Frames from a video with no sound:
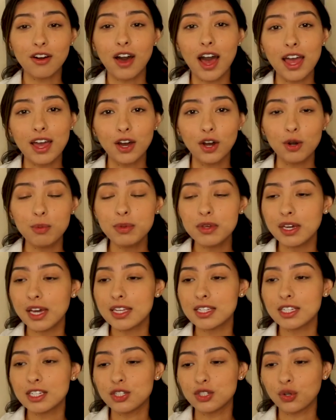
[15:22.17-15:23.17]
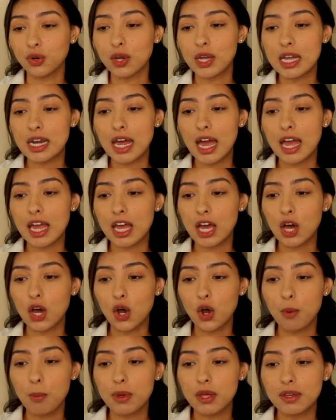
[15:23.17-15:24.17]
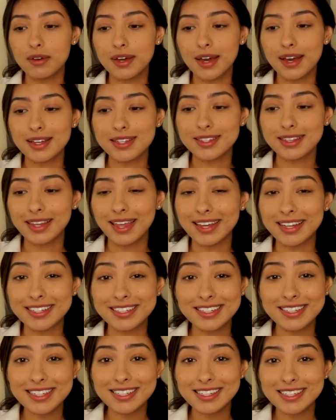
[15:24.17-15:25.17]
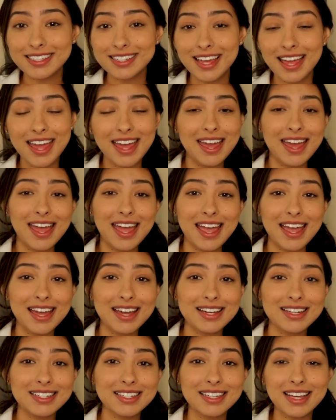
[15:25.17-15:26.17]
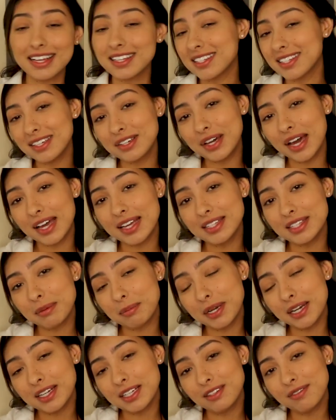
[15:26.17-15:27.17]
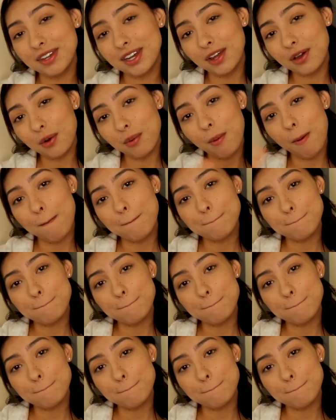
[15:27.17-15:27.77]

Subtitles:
I hope you guys enjoyed. I hope you guys liked it. And I'll see you guys in my next video.